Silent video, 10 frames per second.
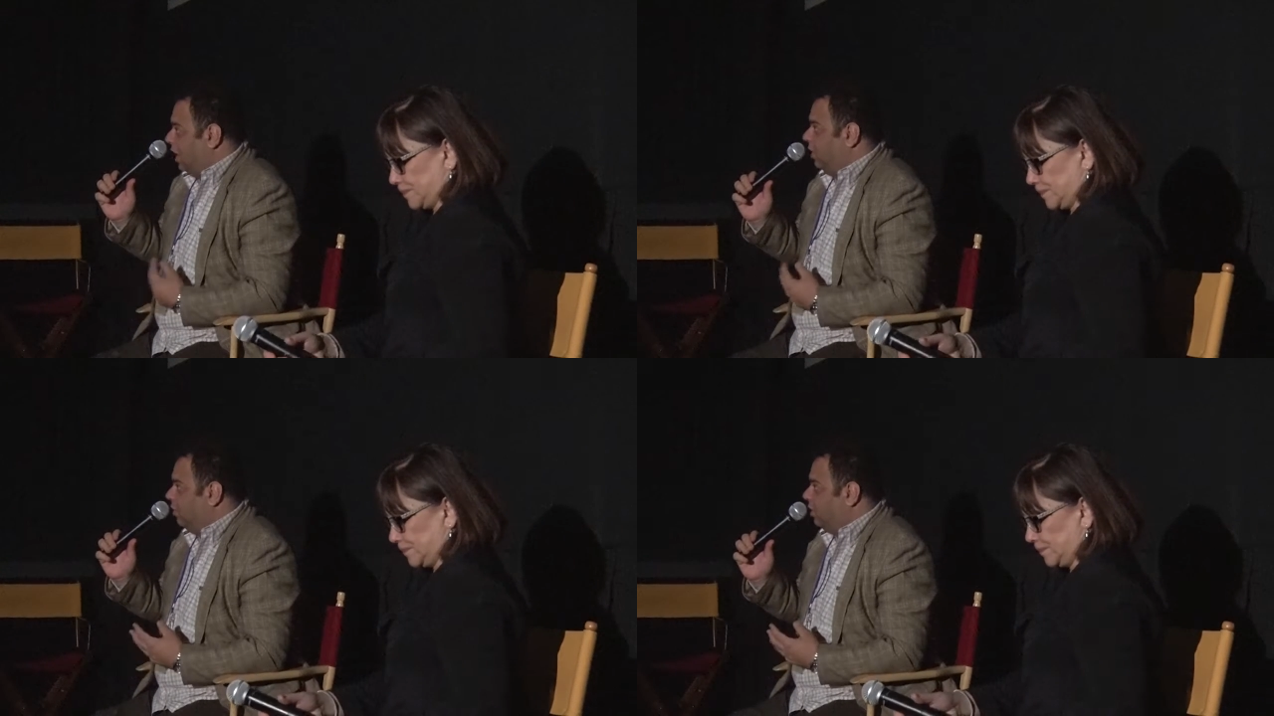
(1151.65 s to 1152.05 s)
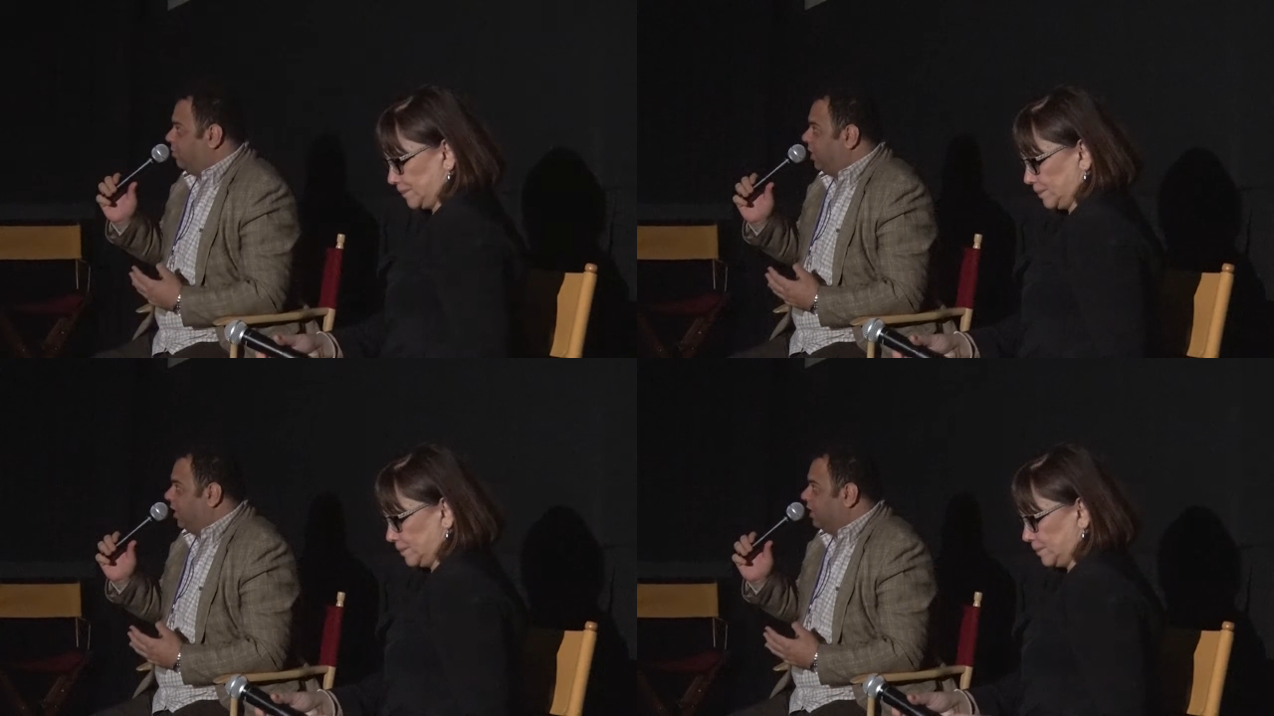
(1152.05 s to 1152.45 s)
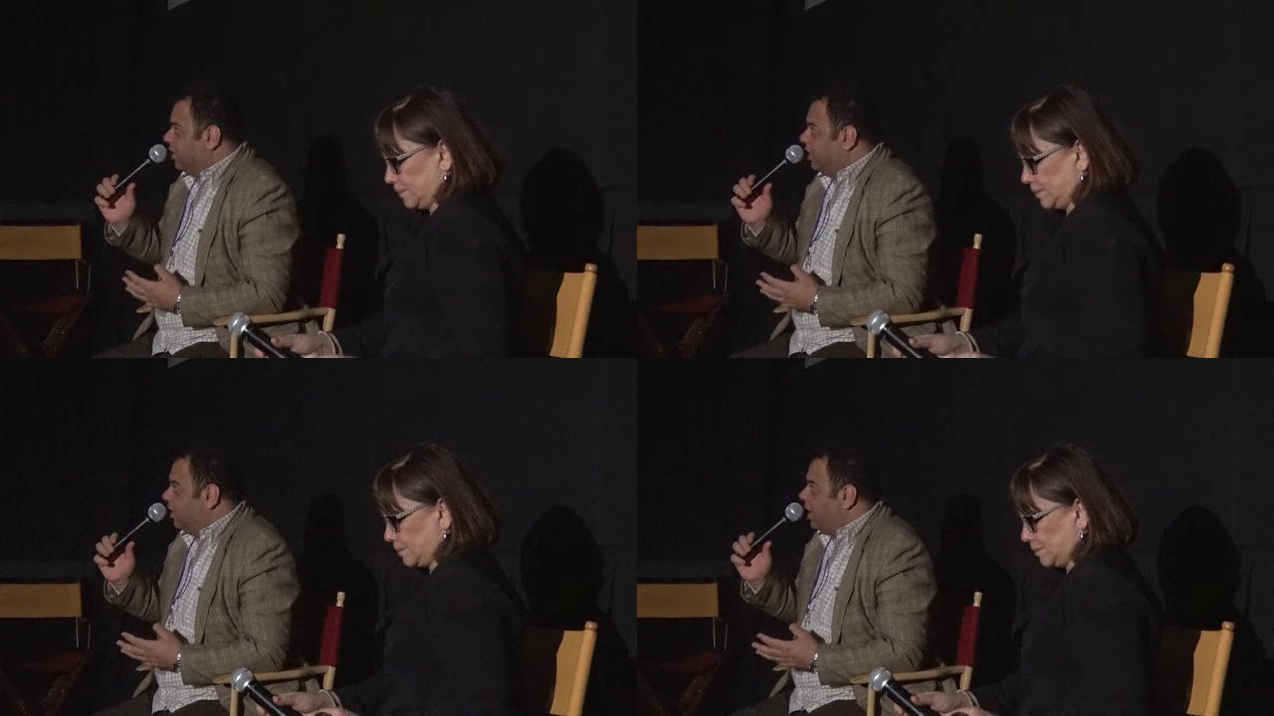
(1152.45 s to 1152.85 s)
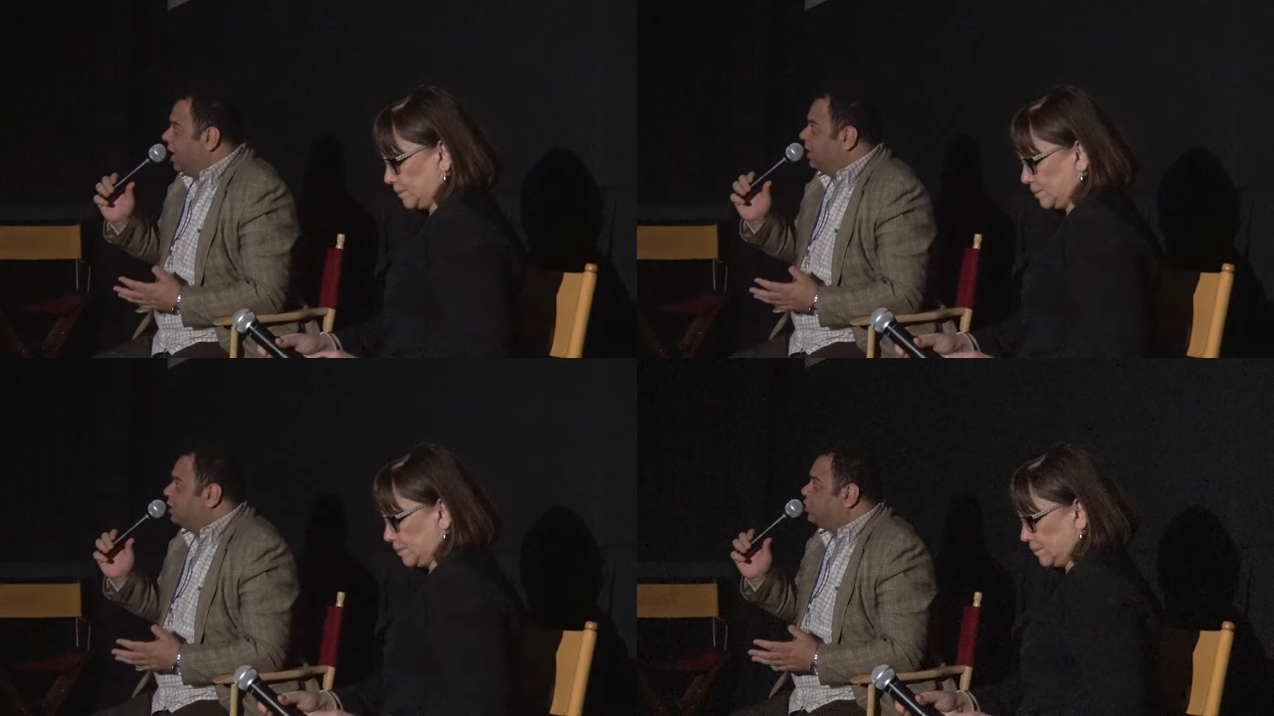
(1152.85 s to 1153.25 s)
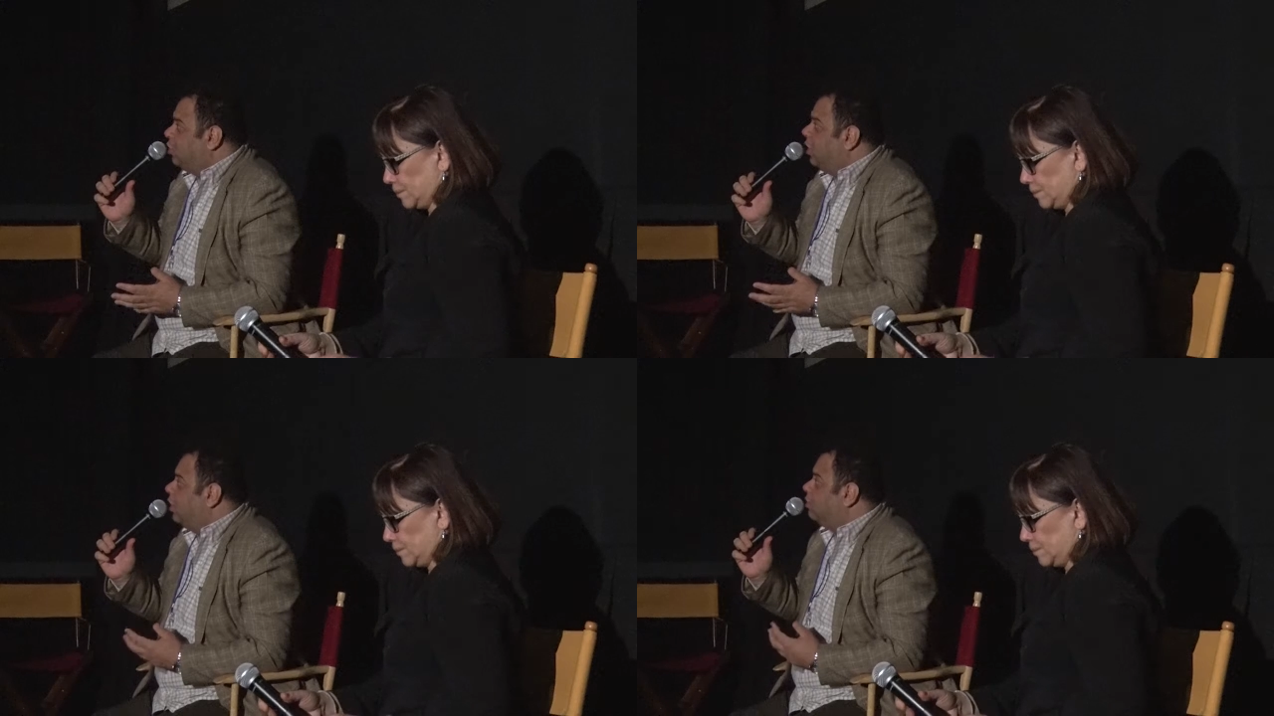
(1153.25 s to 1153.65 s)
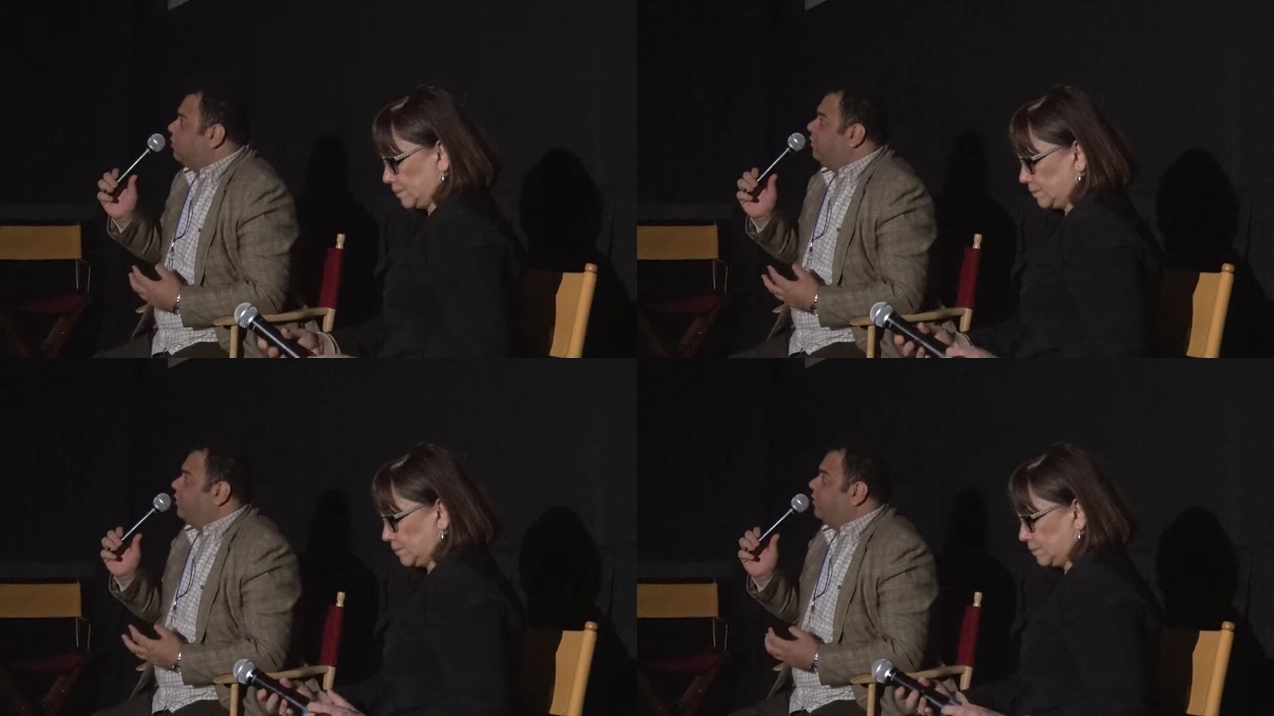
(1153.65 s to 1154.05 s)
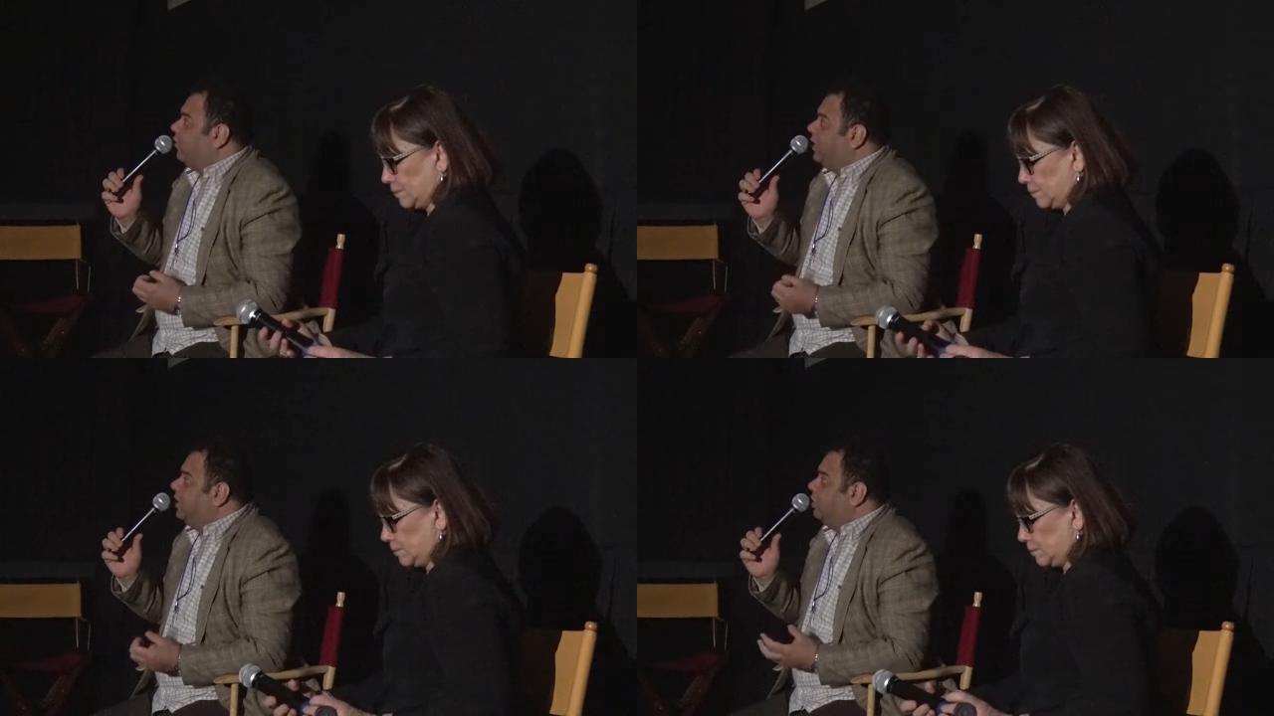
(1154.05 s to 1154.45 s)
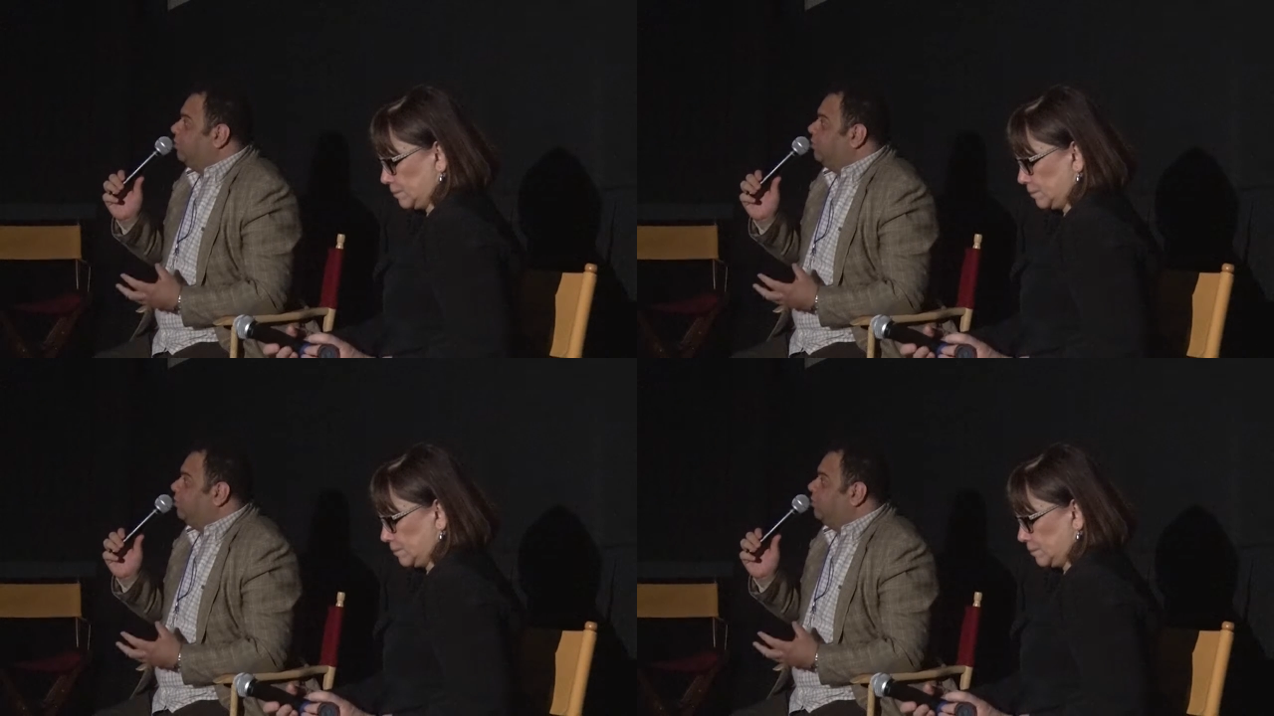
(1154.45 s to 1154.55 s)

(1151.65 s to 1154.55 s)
Speaker 1: I will reply, and it show a lot of real